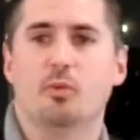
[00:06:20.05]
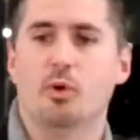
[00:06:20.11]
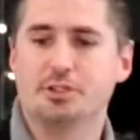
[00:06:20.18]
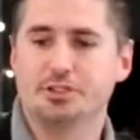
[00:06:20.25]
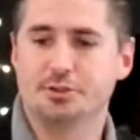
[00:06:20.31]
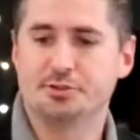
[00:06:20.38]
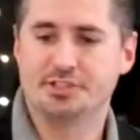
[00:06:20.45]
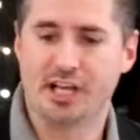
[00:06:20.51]

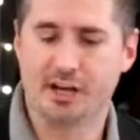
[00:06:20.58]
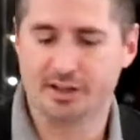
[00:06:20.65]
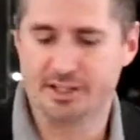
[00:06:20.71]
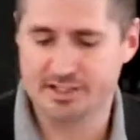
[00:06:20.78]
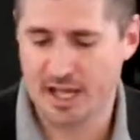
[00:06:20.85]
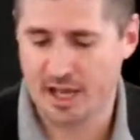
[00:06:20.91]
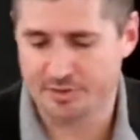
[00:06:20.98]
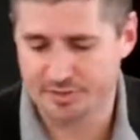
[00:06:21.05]
Once you tear it
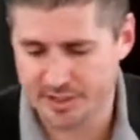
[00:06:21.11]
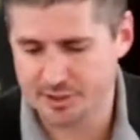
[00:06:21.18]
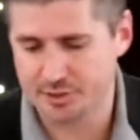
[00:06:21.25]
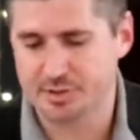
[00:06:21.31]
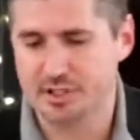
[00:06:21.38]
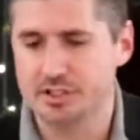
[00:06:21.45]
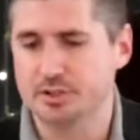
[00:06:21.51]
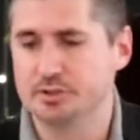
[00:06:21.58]
down, then you
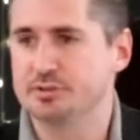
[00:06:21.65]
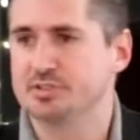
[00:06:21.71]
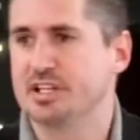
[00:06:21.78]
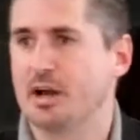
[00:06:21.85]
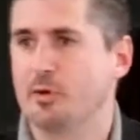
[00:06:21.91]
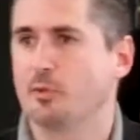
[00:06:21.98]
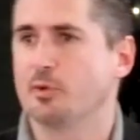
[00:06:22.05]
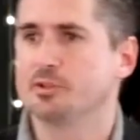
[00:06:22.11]
can use
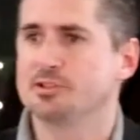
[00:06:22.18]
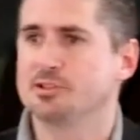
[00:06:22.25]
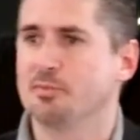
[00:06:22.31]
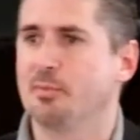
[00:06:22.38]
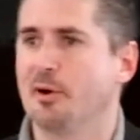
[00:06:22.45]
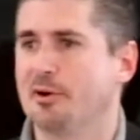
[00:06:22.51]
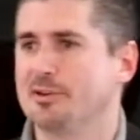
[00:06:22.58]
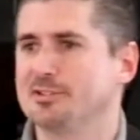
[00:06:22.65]
that wood to
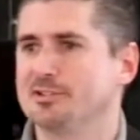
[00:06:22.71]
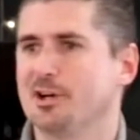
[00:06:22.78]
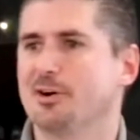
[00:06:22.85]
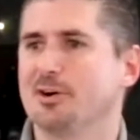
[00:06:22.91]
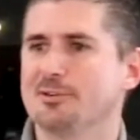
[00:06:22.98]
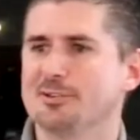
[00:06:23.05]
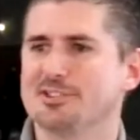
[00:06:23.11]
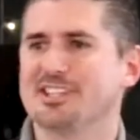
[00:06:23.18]
burn.
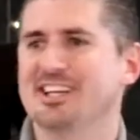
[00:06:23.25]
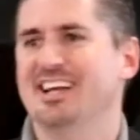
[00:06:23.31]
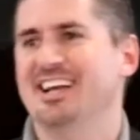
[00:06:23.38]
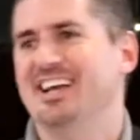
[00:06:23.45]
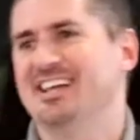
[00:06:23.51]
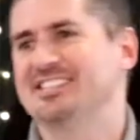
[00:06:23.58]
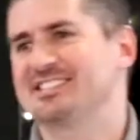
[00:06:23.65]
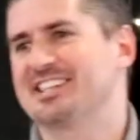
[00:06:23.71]
So it was...
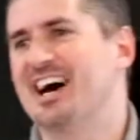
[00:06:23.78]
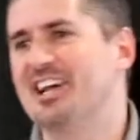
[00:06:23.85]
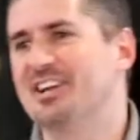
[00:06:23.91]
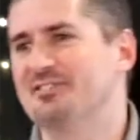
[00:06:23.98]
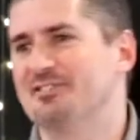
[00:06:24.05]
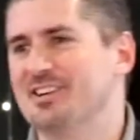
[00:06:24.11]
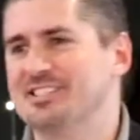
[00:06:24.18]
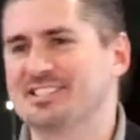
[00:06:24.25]
It's kind
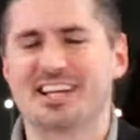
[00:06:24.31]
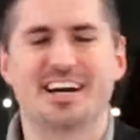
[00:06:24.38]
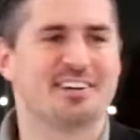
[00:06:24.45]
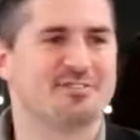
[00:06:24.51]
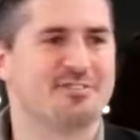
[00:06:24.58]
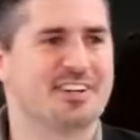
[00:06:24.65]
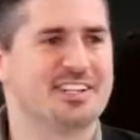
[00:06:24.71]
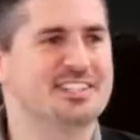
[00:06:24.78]
of, it's kind
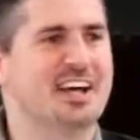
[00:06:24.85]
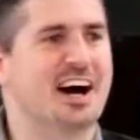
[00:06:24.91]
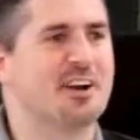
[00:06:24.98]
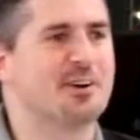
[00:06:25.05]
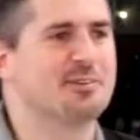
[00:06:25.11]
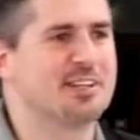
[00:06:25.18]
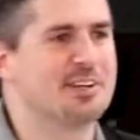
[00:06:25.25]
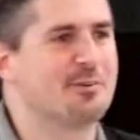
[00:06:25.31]
of funny. Not
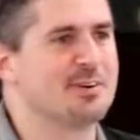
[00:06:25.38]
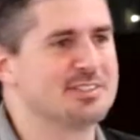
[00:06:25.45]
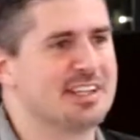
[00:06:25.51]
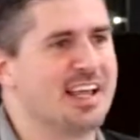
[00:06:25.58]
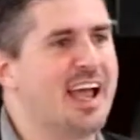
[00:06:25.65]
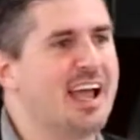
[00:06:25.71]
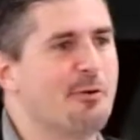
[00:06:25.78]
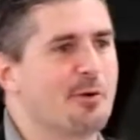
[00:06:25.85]
only was
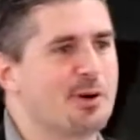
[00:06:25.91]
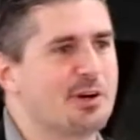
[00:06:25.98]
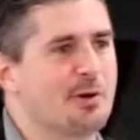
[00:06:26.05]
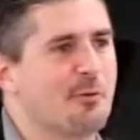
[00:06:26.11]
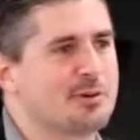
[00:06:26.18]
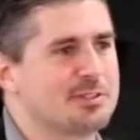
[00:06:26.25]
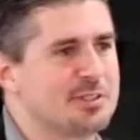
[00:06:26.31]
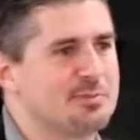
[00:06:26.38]
it, hey, we're going to
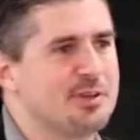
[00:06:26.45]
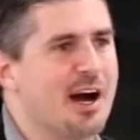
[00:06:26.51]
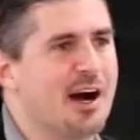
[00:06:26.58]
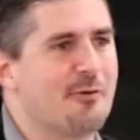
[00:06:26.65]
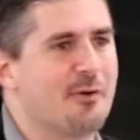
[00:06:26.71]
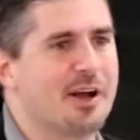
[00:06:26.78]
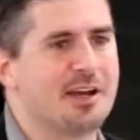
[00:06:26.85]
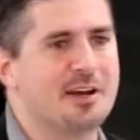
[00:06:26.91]
worship
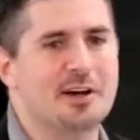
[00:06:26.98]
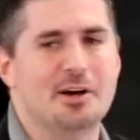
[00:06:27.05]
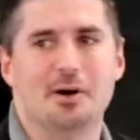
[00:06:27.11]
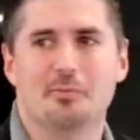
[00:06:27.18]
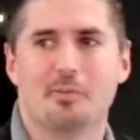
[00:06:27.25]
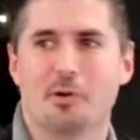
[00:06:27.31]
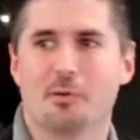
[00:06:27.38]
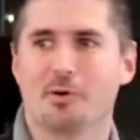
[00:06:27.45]
Yahweh,
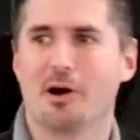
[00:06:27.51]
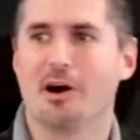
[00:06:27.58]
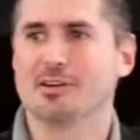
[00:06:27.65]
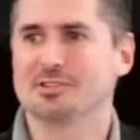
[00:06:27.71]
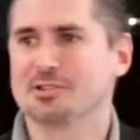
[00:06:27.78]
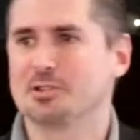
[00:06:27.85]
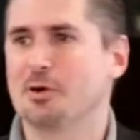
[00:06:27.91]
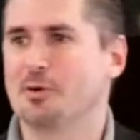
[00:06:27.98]
but we're
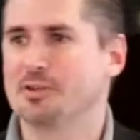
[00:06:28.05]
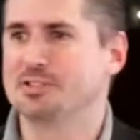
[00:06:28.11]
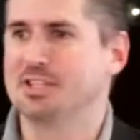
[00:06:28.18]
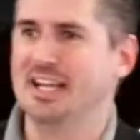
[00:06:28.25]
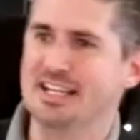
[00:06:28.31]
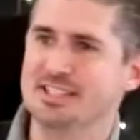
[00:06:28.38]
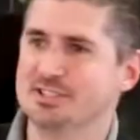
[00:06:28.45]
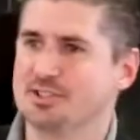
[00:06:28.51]
also going
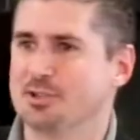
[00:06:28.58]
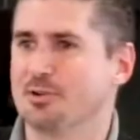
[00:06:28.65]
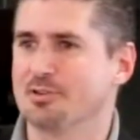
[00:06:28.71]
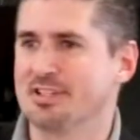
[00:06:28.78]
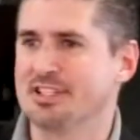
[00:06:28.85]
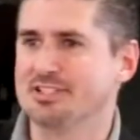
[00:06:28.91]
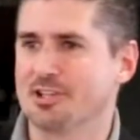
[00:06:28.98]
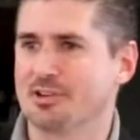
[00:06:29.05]
to
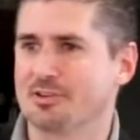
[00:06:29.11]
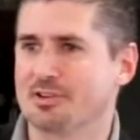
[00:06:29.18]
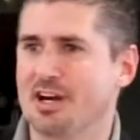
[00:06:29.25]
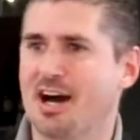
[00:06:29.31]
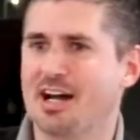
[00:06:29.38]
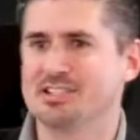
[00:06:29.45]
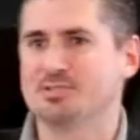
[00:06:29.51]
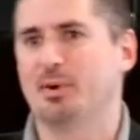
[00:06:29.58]
insult these other
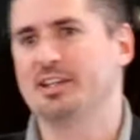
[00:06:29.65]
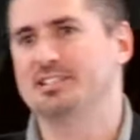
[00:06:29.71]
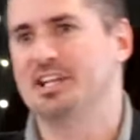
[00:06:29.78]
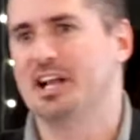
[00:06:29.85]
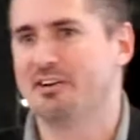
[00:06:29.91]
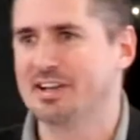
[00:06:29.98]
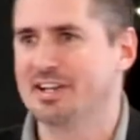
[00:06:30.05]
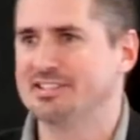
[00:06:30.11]
gods by
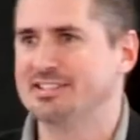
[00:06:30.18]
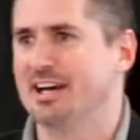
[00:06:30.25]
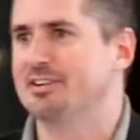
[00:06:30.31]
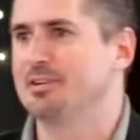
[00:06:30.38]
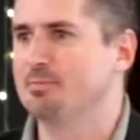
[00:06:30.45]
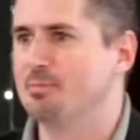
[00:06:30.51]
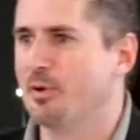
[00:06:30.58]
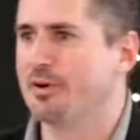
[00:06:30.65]
tearing it
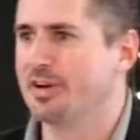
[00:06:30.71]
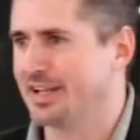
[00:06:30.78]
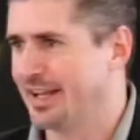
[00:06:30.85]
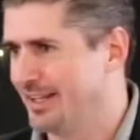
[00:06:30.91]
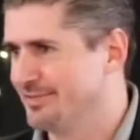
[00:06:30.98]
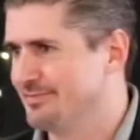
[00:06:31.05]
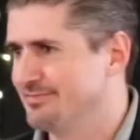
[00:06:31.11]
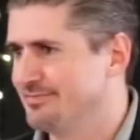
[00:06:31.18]
down and burning it.